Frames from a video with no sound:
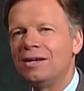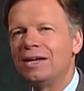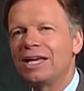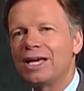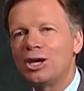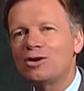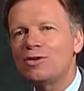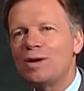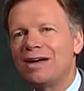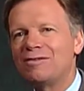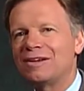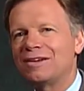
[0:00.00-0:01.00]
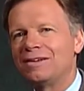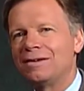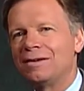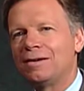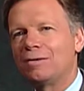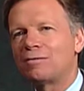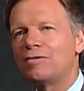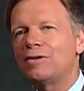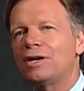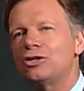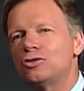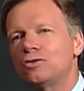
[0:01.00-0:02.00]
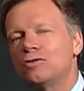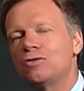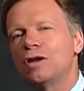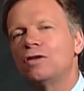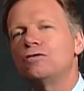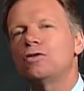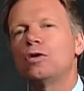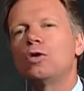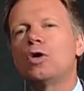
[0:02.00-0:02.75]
Here you have it. Revelation says